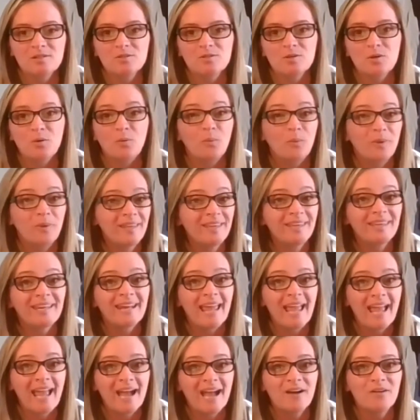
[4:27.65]
so we can
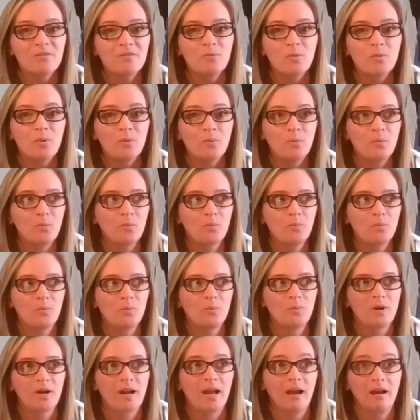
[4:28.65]
have
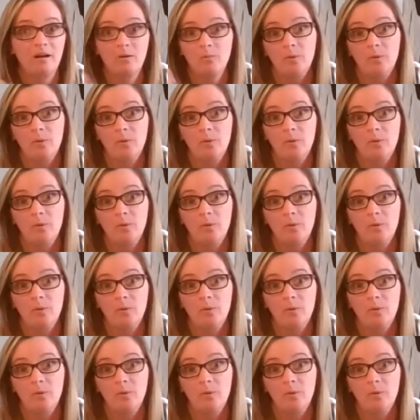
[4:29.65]
what